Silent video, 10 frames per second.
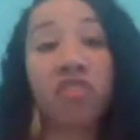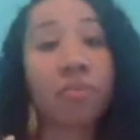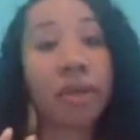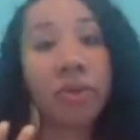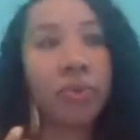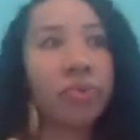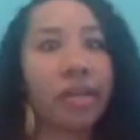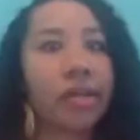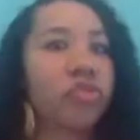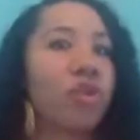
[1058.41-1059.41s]
from my own
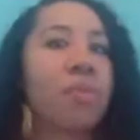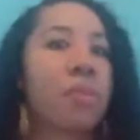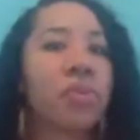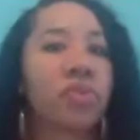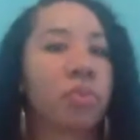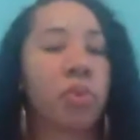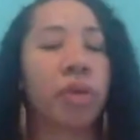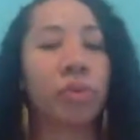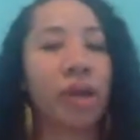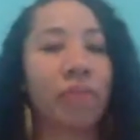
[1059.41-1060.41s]
dating history, I remember there was a
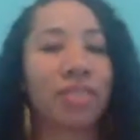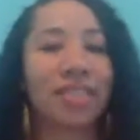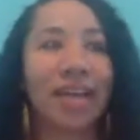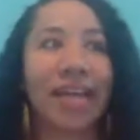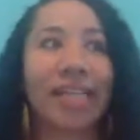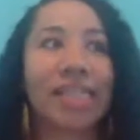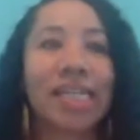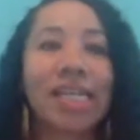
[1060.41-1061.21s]
point where I was like,